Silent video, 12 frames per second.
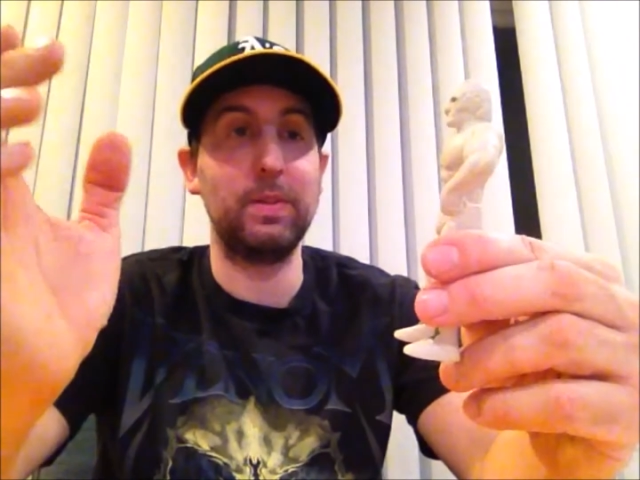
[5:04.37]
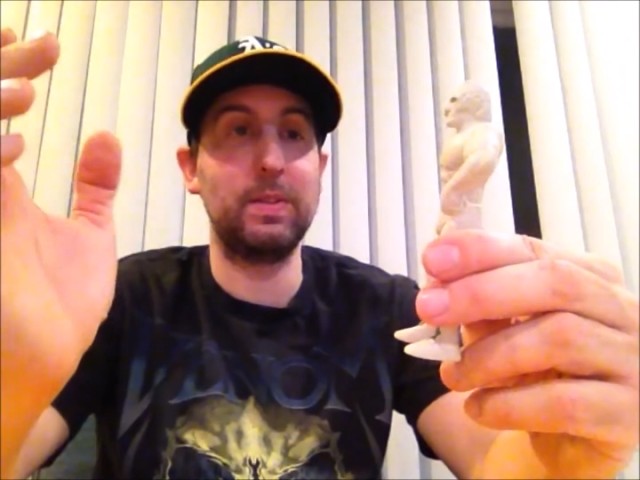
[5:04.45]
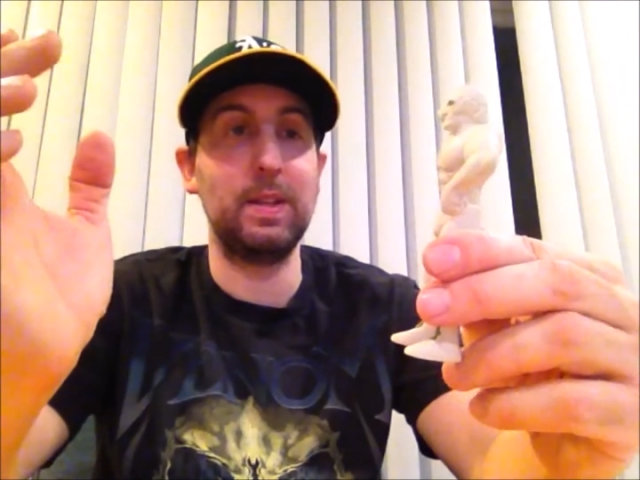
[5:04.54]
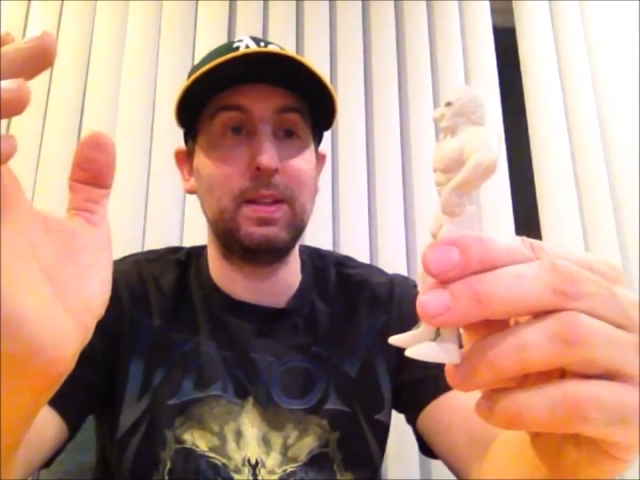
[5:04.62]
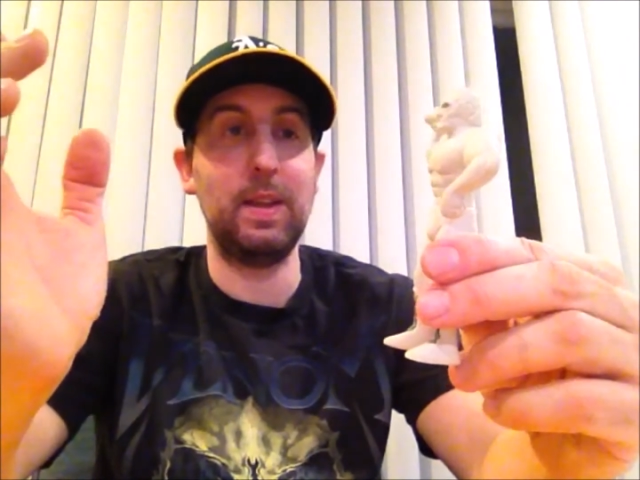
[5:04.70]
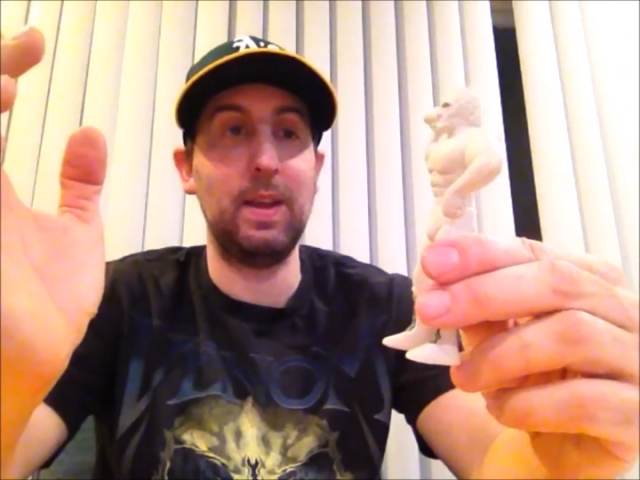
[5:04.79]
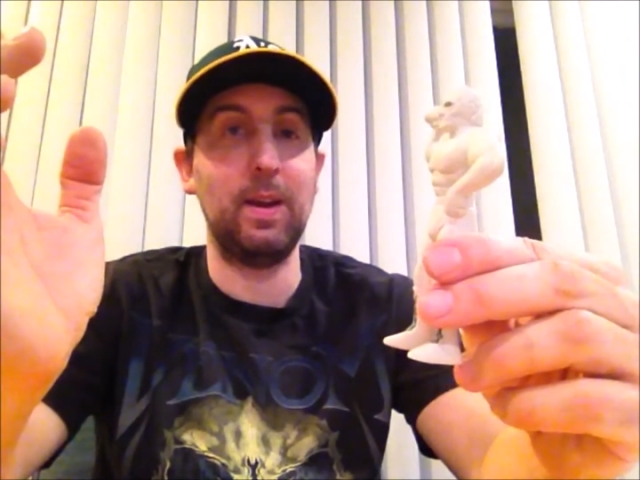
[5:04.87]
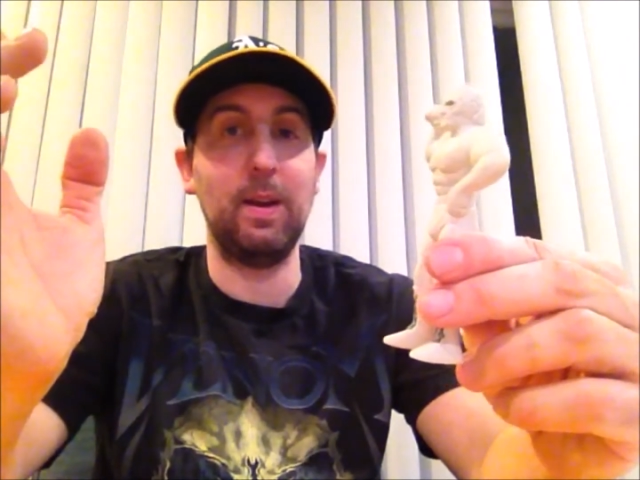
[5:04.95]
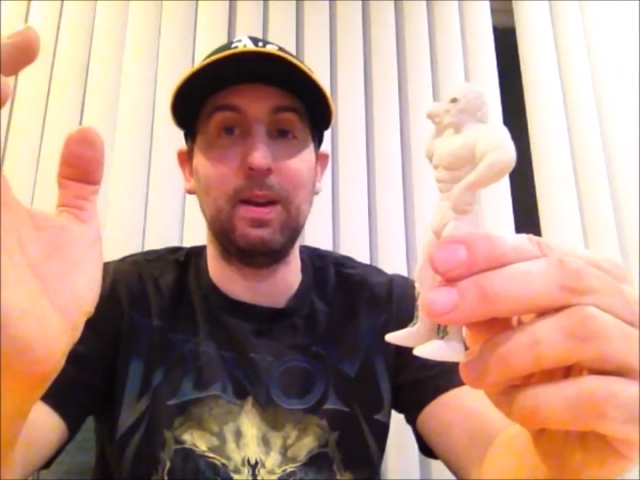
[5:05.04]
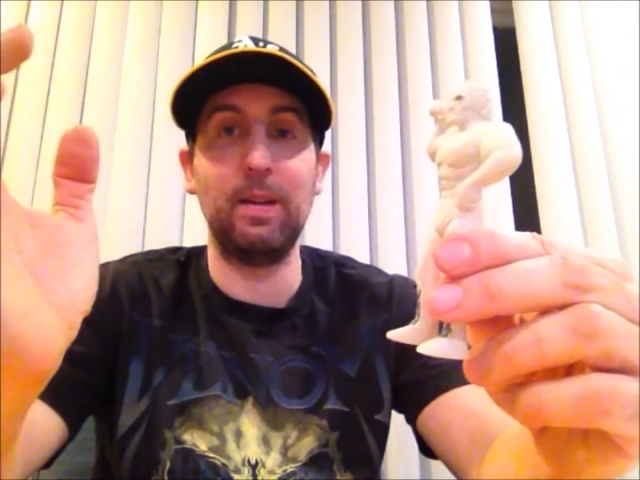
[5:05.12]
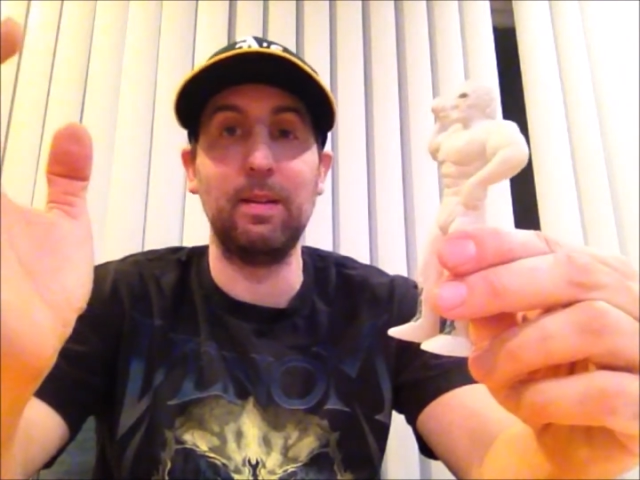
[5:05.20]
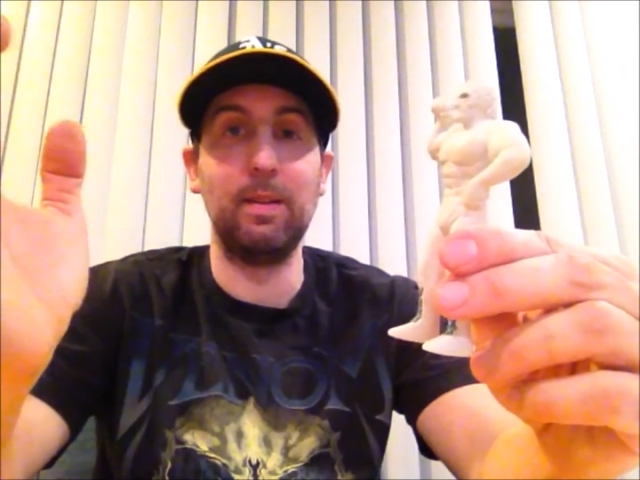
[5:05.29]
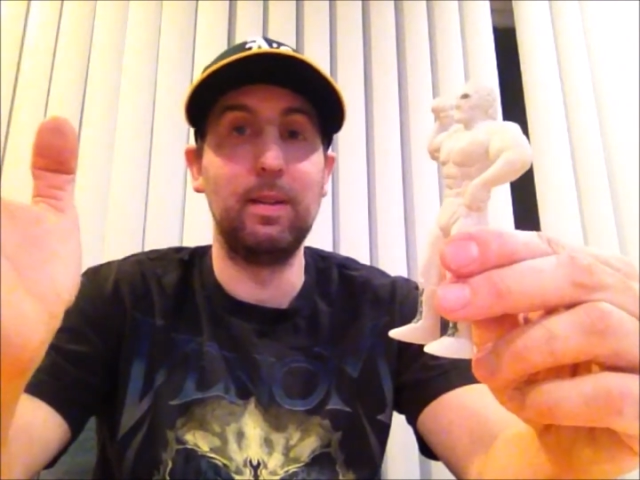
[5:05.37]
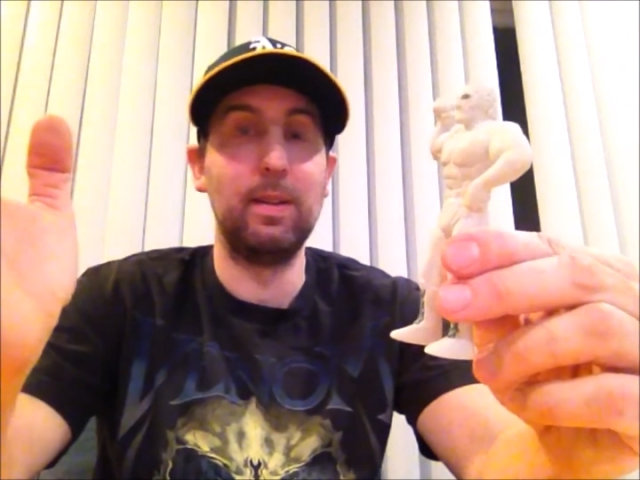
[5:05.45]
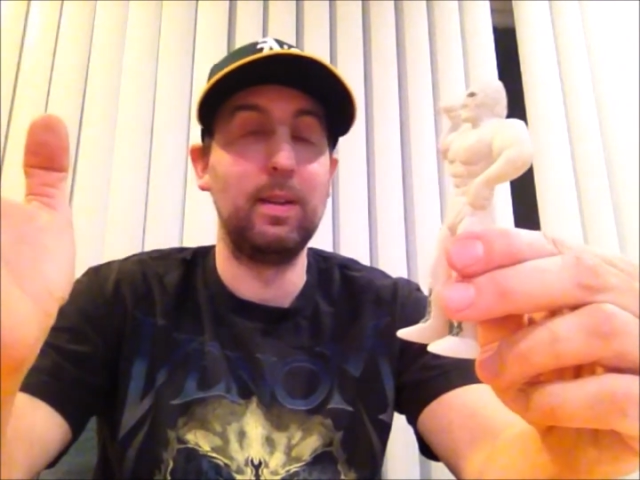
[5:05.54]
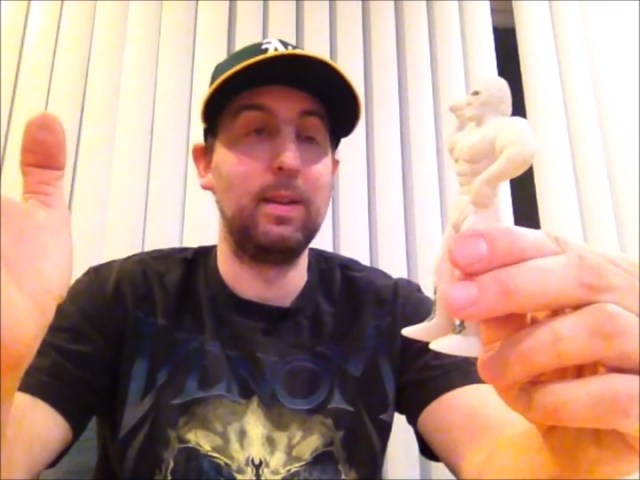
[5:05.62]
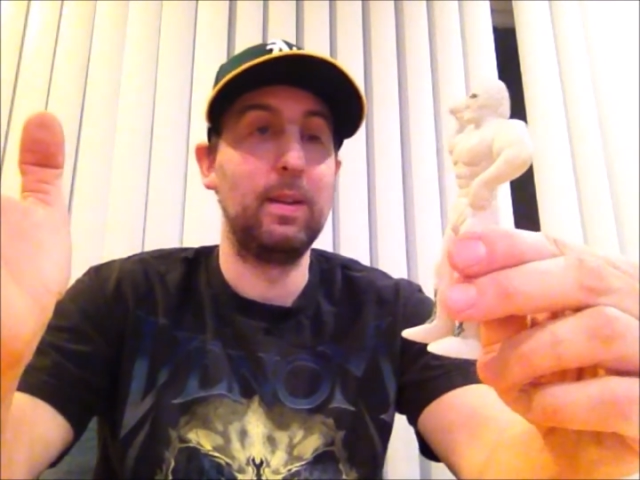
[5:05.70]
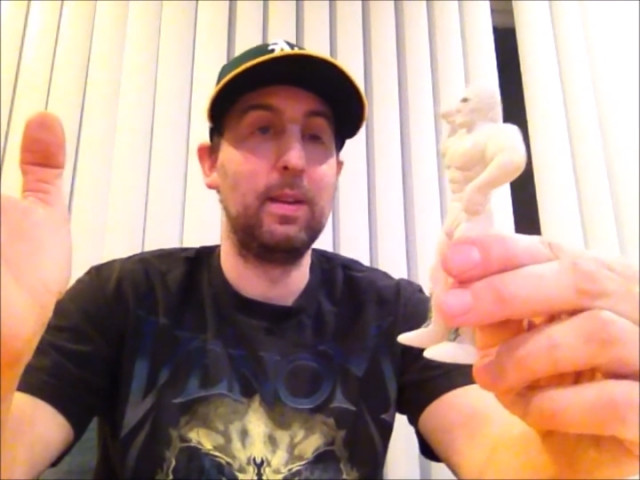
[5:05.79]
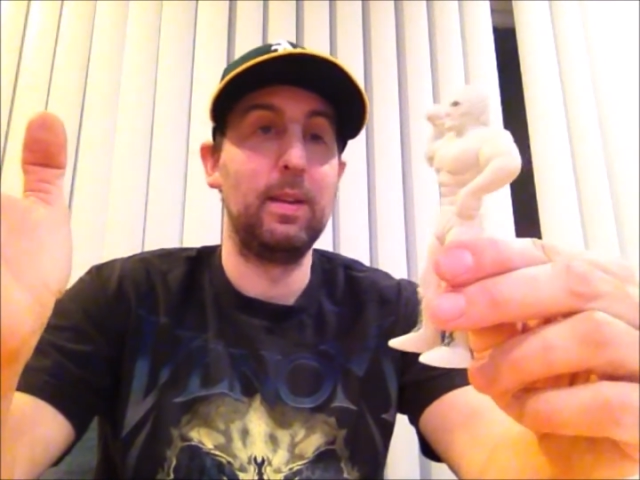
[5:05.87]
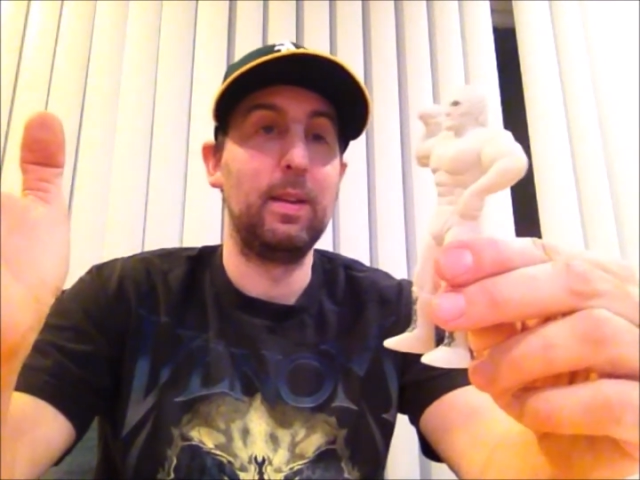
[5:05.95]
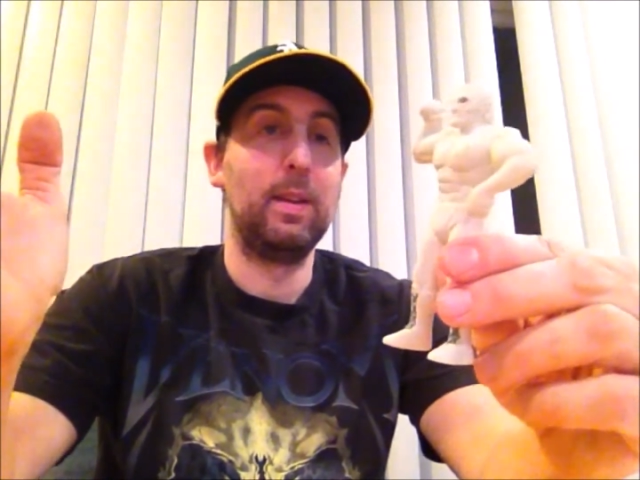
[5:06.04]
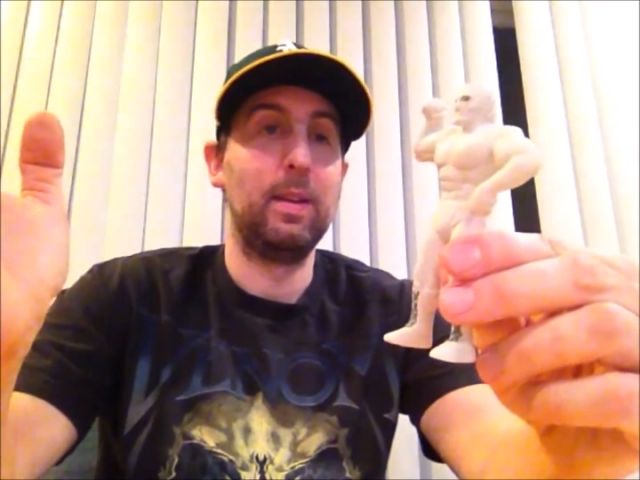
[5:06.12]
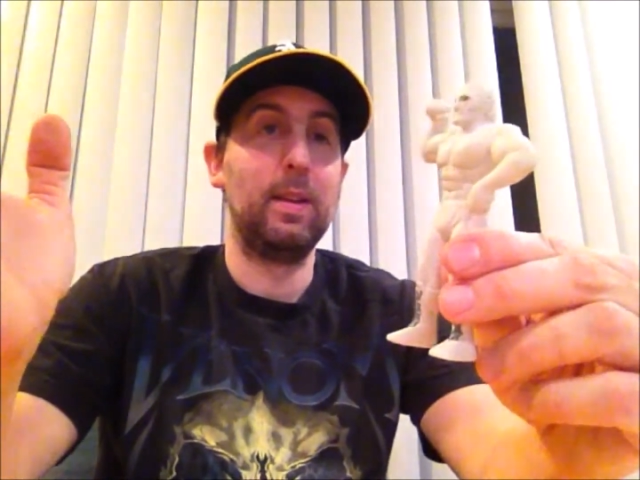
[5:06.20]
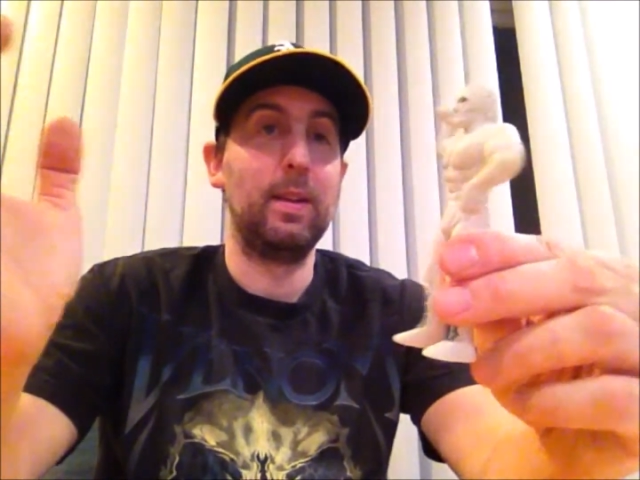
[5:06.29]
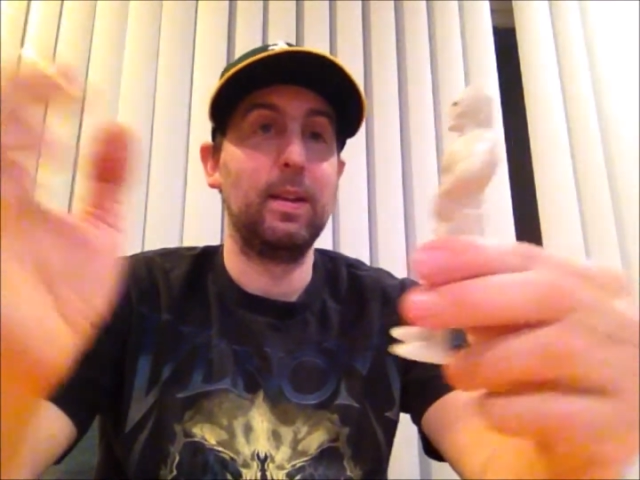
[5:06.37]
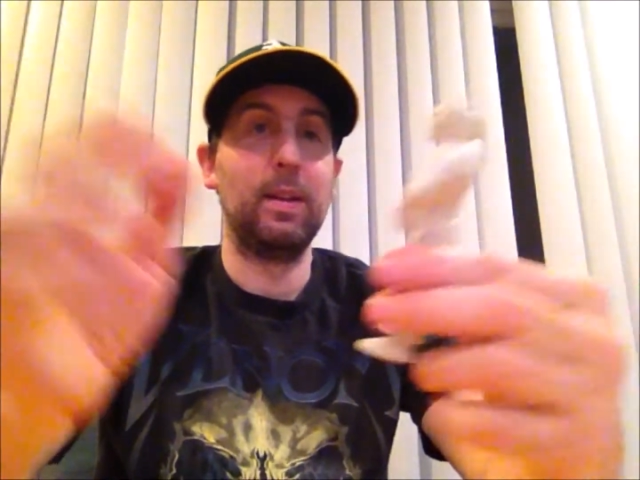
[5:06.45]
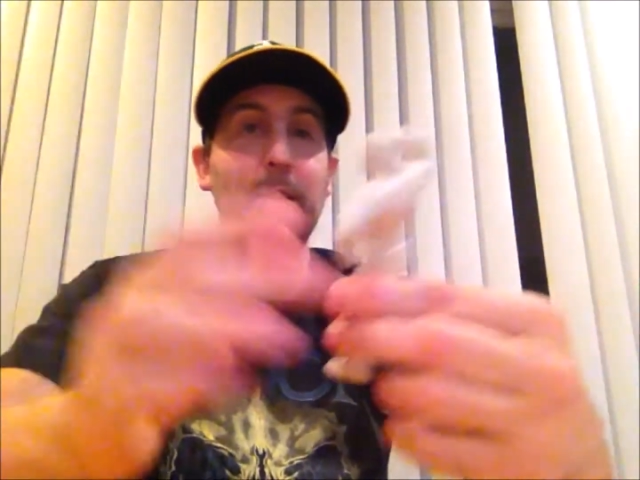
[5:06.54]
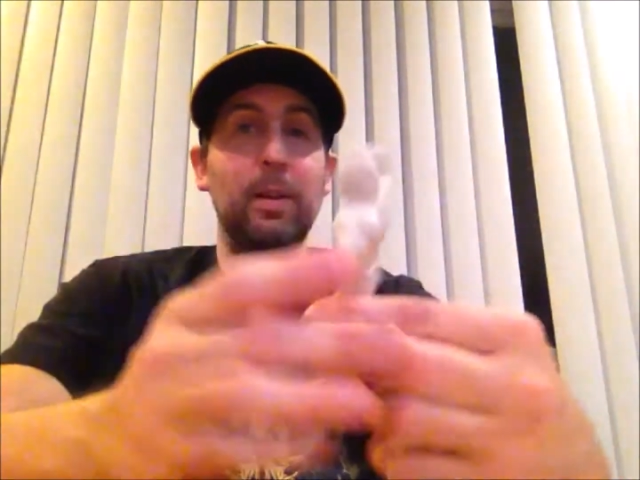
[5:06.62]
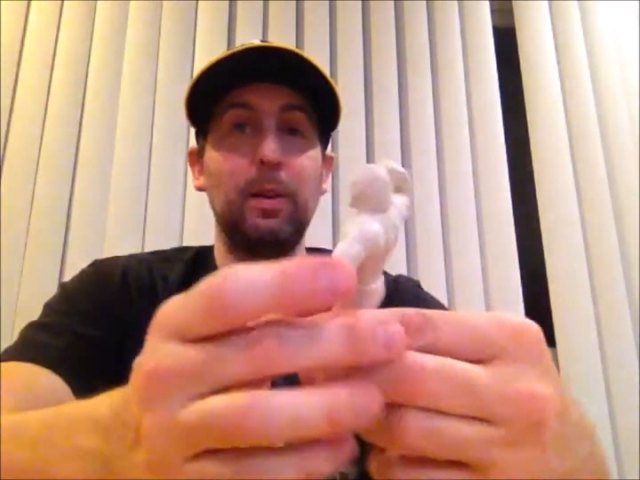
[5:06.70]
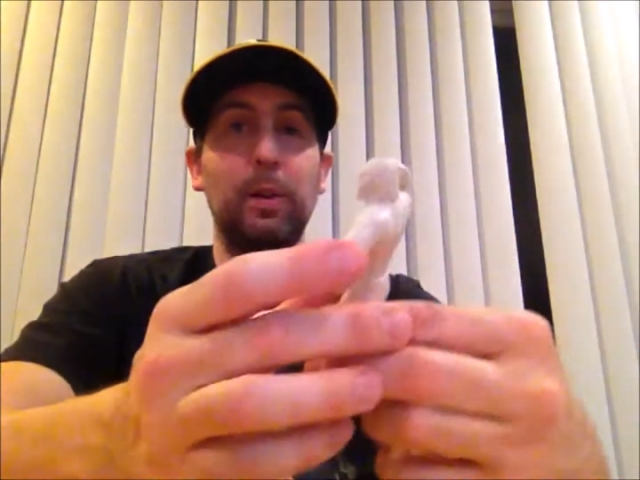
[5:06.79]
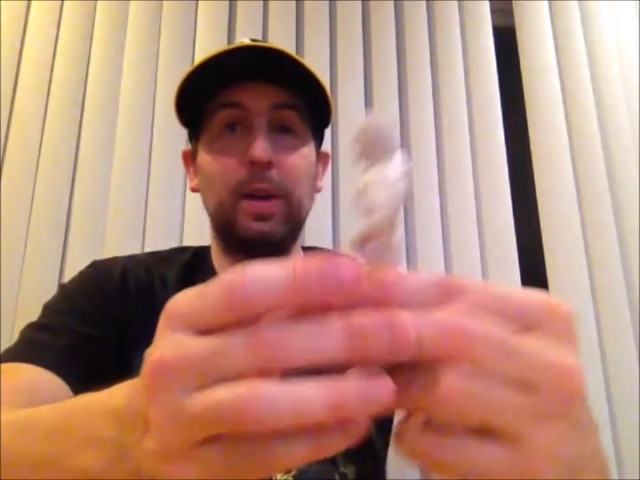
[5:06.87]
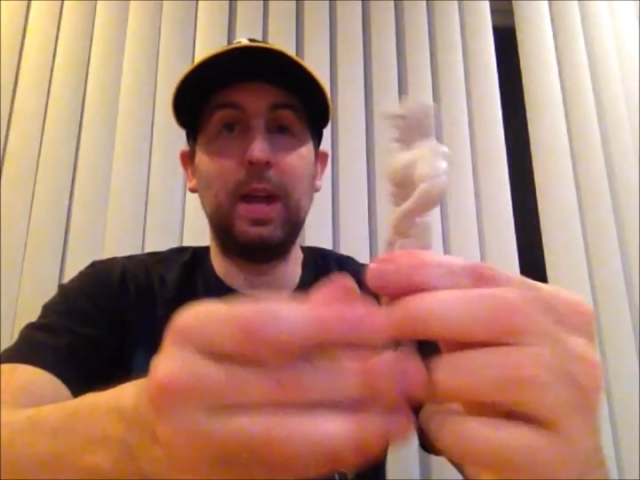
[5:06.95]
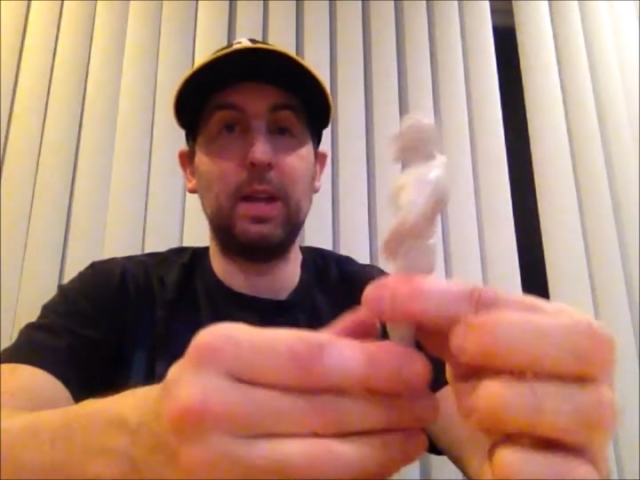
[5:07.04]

sit there and look